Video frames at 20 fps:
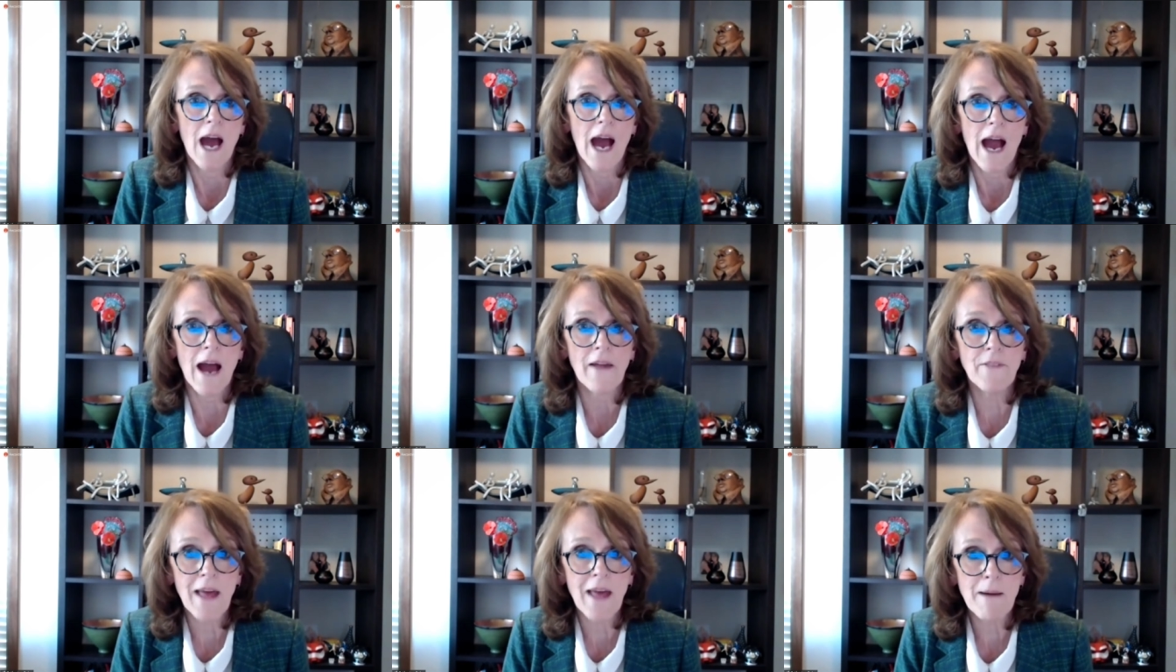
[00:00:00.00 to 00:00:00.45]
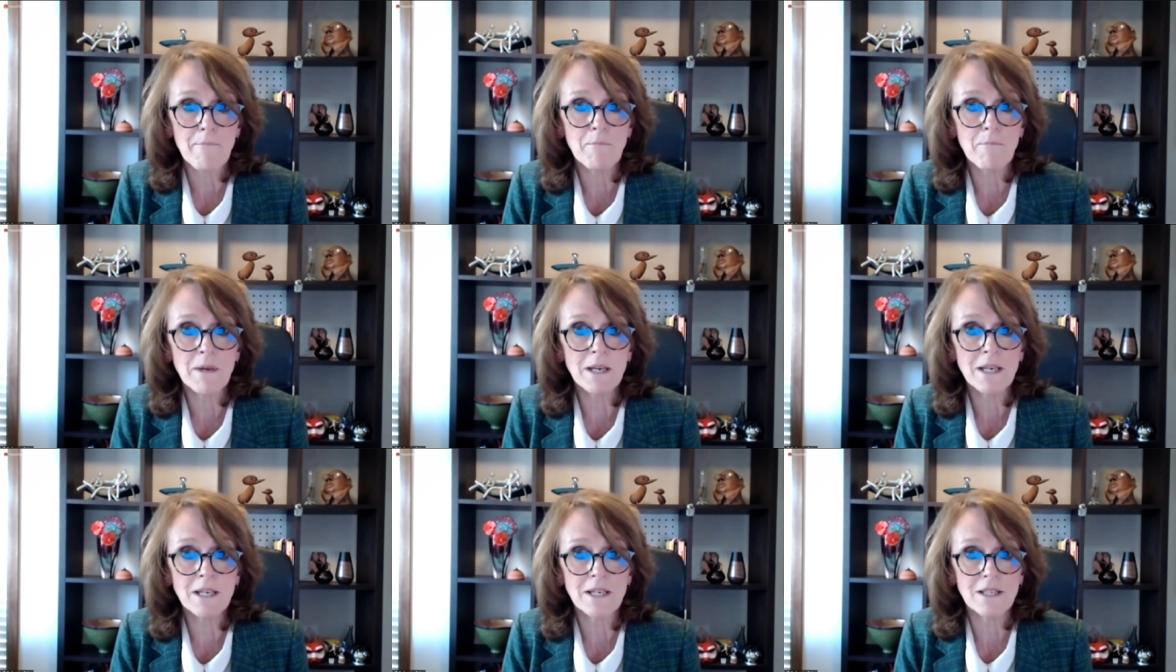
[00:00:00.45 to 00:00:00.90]
And that
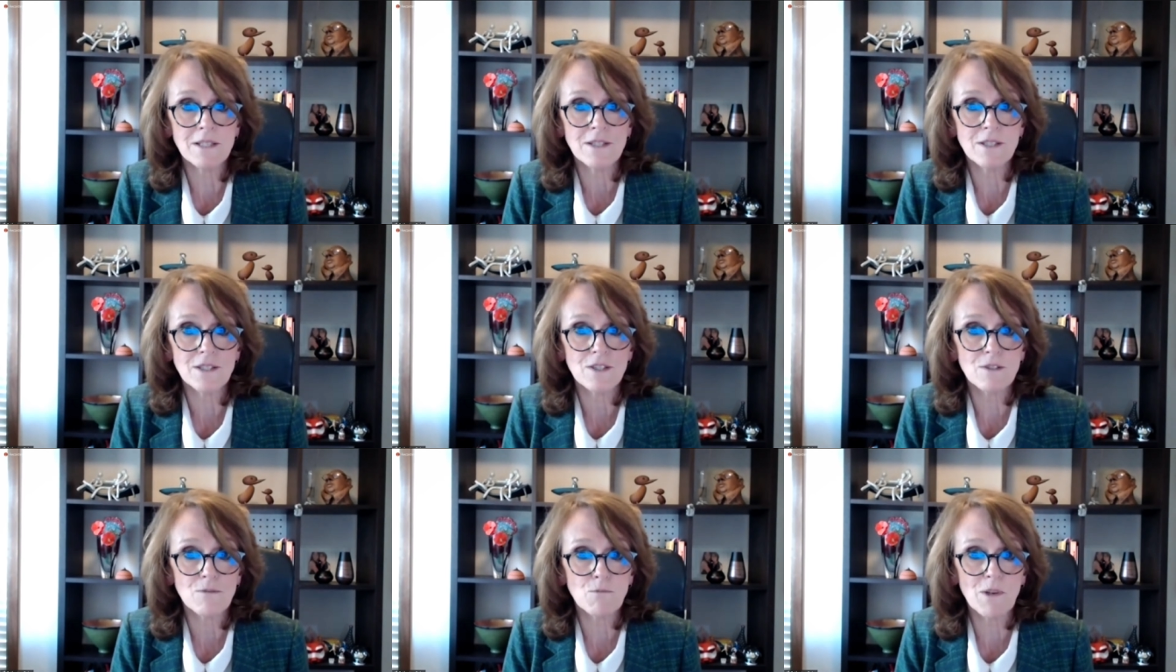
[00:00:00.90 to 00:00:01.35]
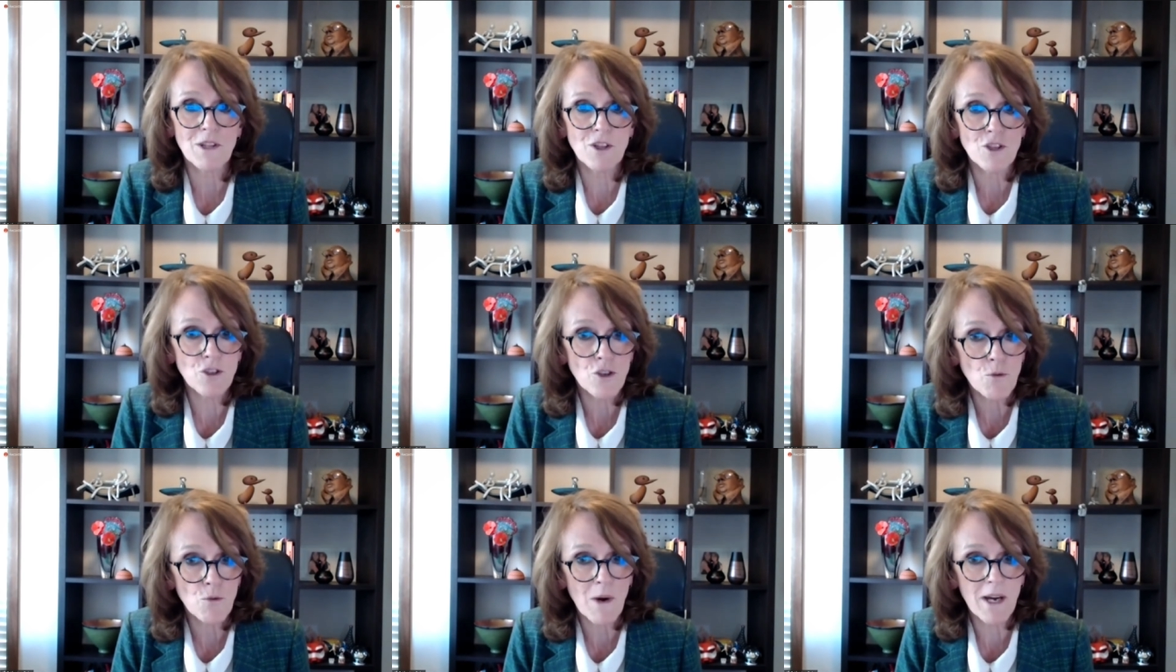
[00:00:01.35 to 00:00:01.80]
means with
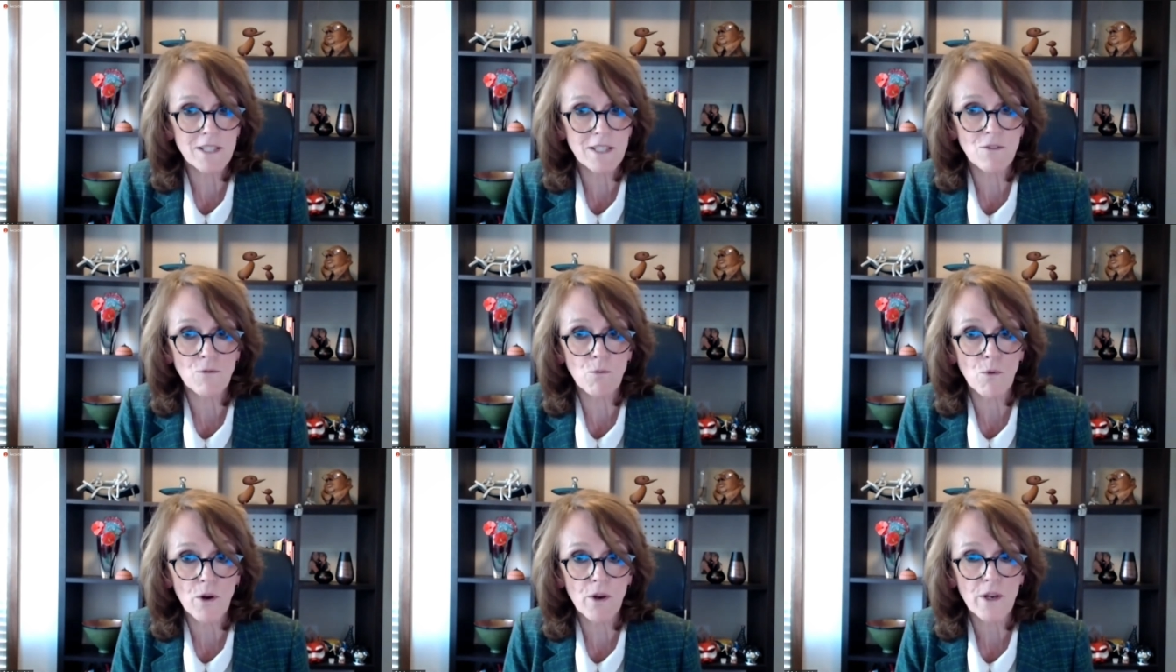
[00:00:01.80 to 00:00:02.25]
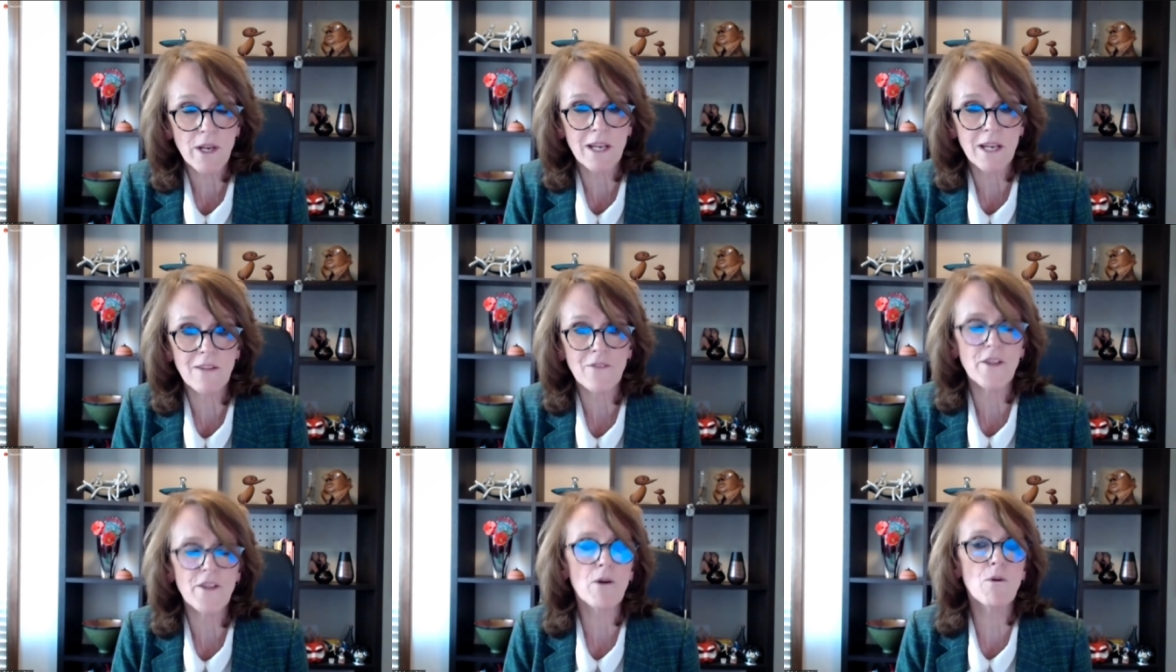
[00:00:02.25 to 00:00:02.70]
new ways of
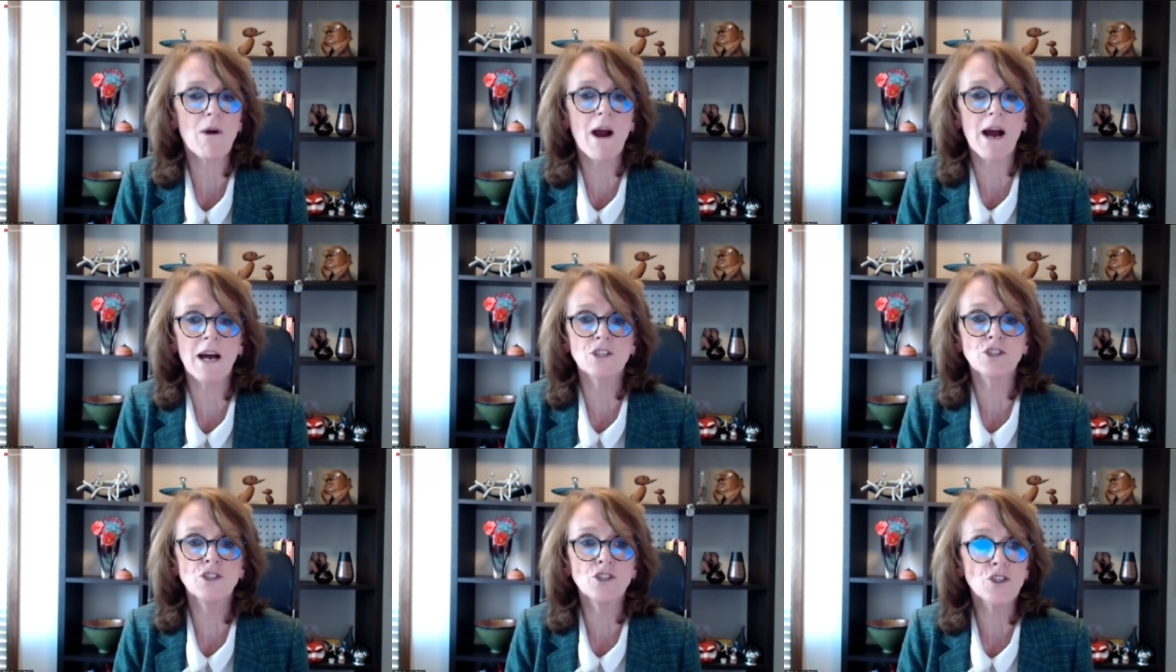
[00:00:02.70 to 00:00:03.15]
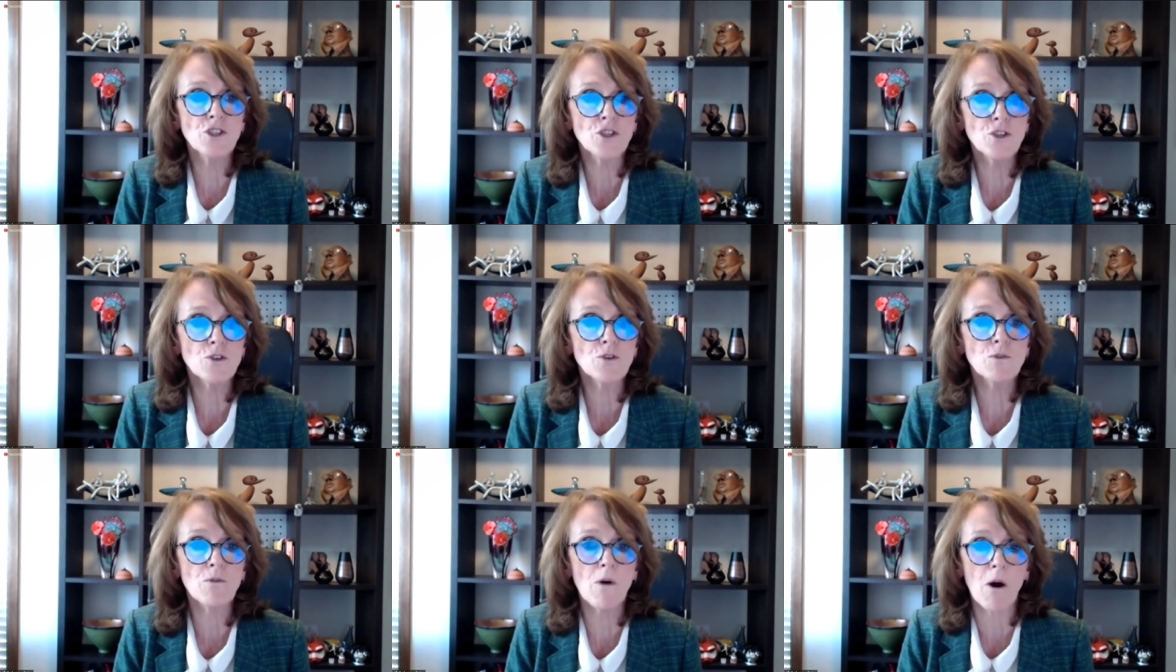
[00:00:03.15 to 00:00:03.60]
working, there are
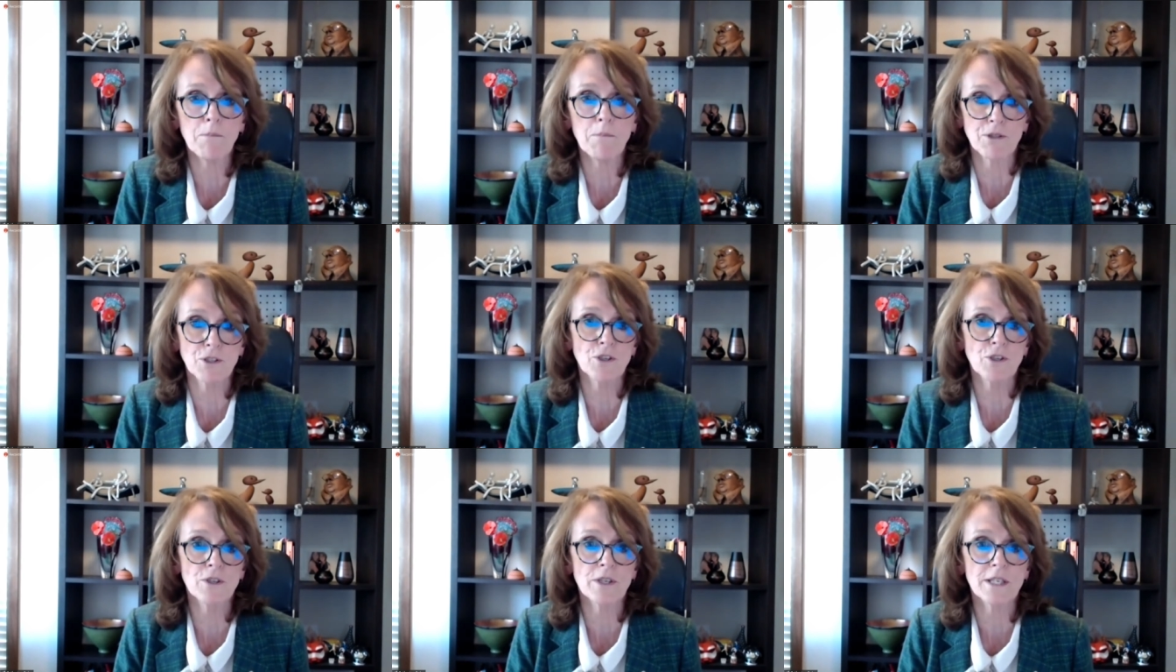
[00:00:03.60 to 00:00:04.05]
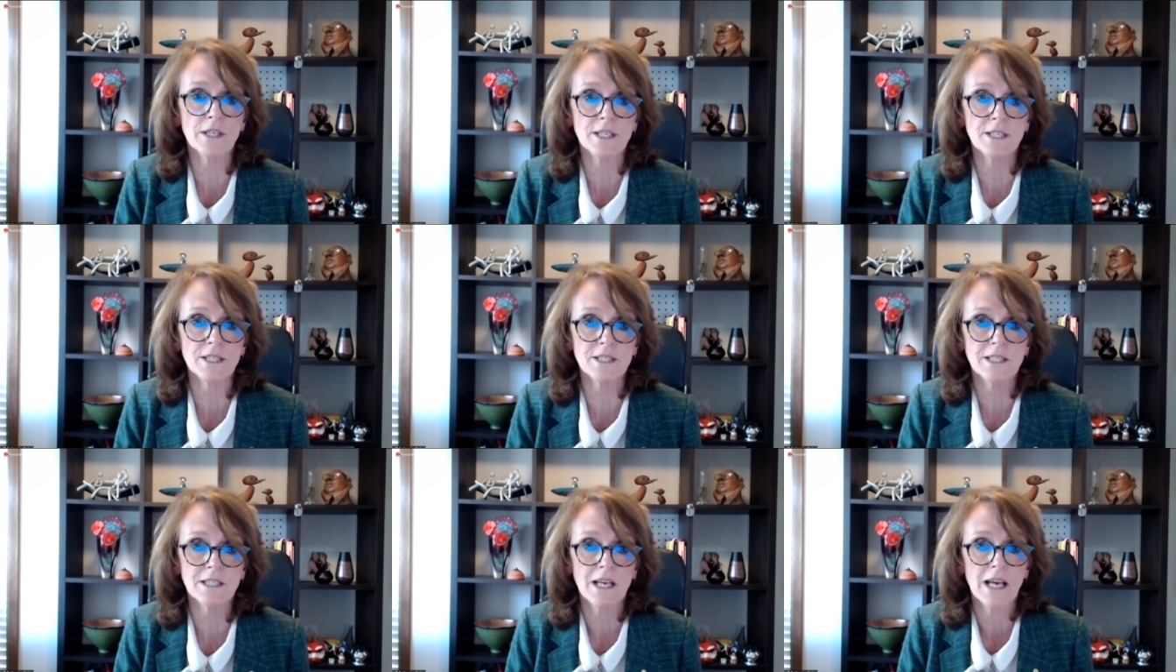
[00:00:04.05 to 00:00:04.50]
new
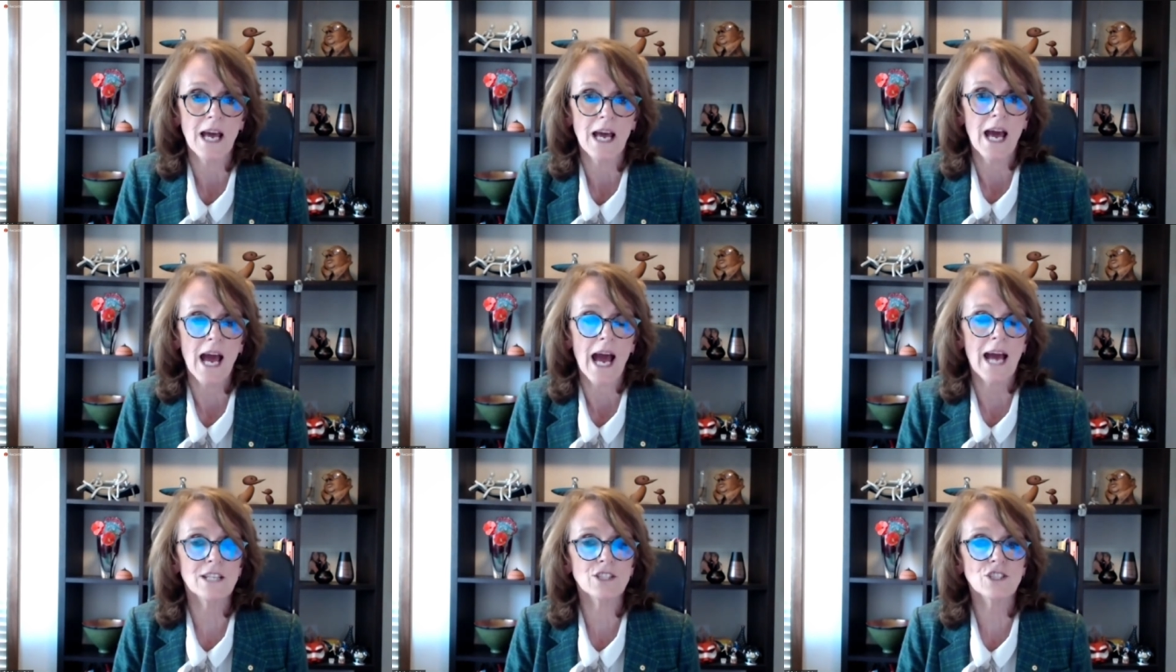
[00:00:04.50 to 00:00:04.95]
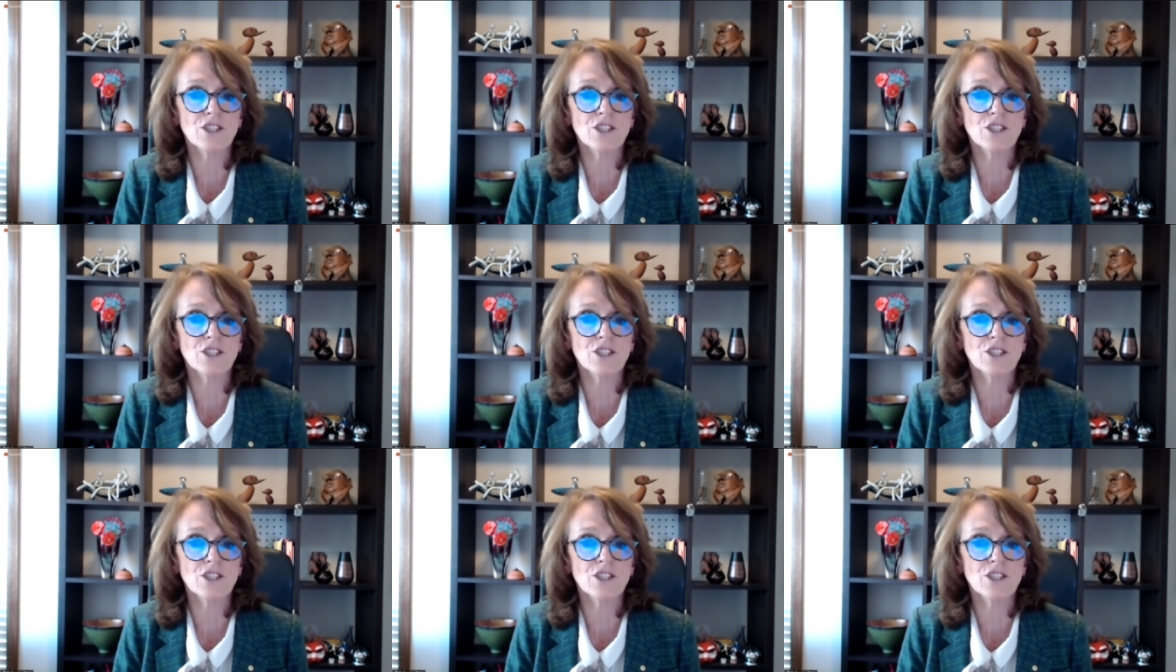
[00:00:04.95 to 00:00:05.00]
opportunities. And